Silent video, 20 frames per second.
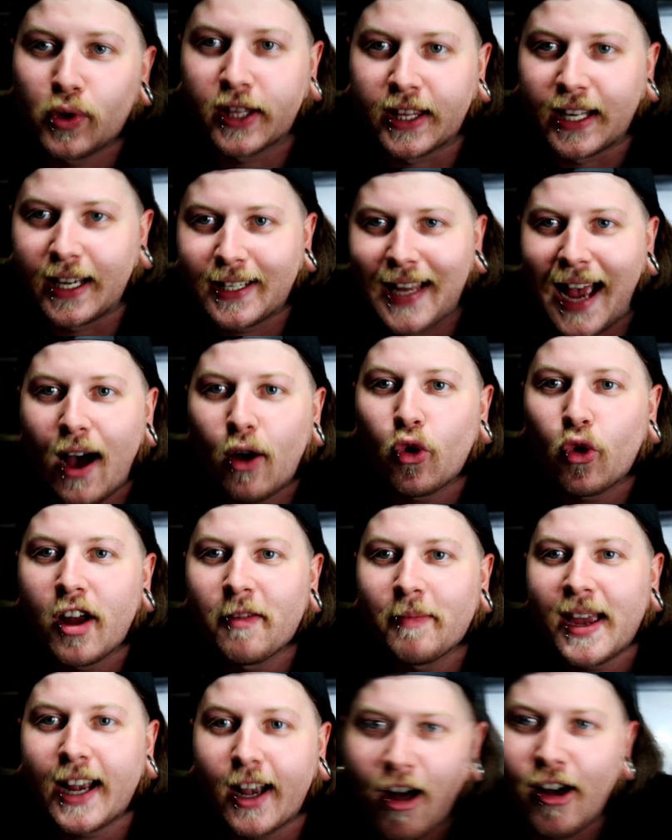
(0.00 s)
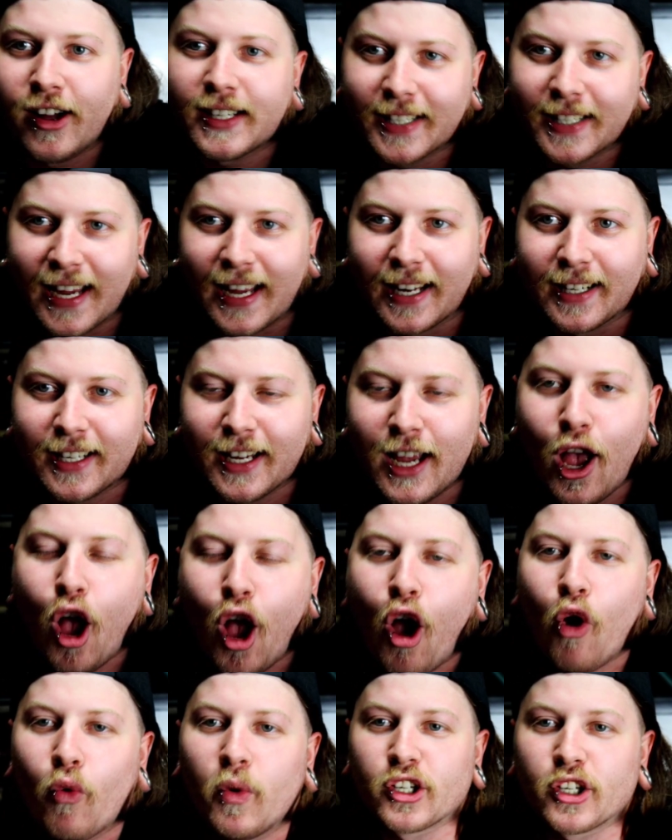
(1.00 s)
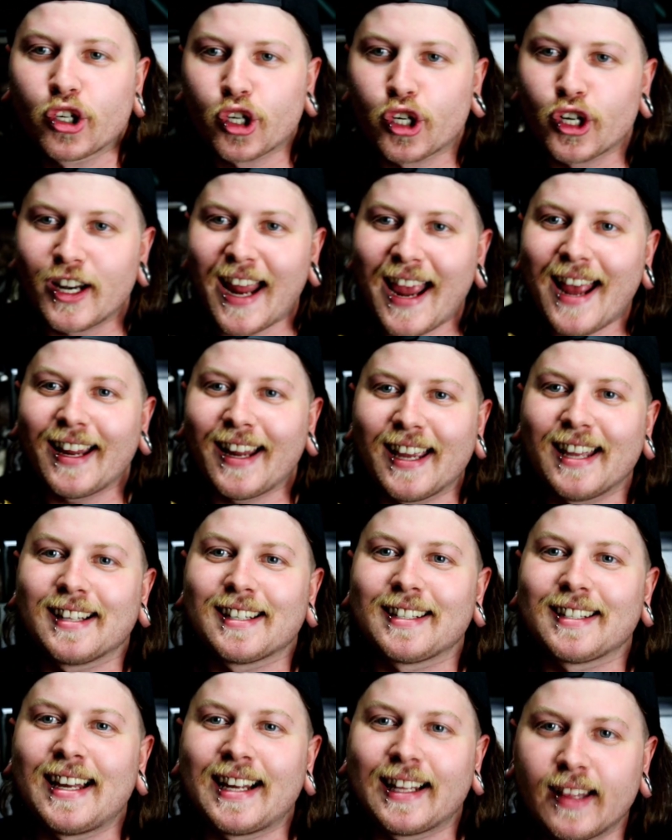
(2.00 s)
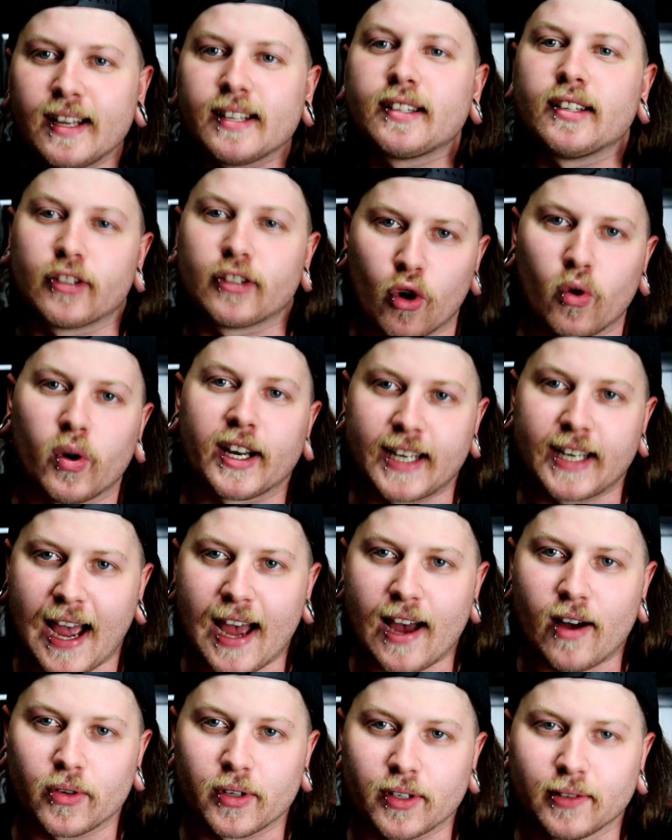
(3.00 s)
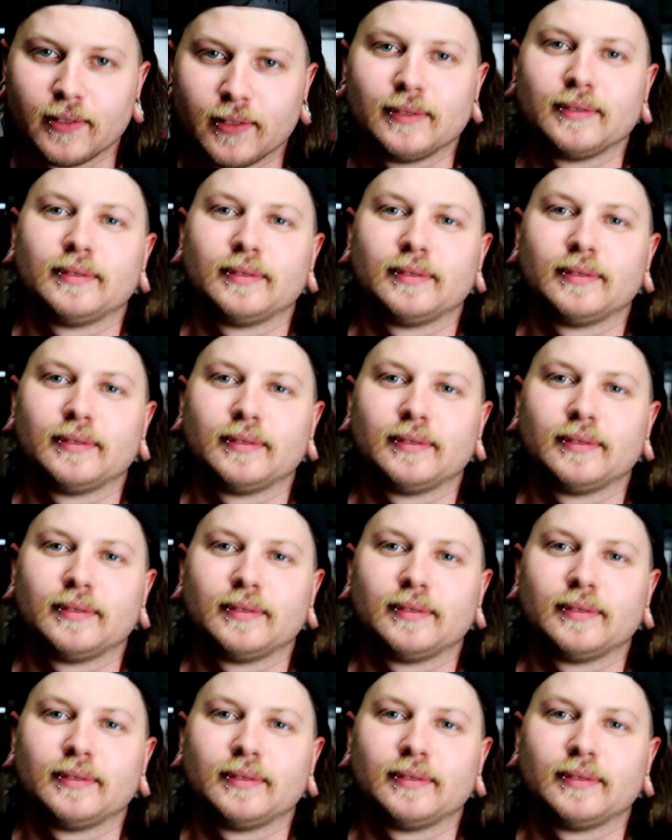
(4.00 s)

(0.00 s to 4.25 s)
with this? How do I make content when shenanigans like this is going down?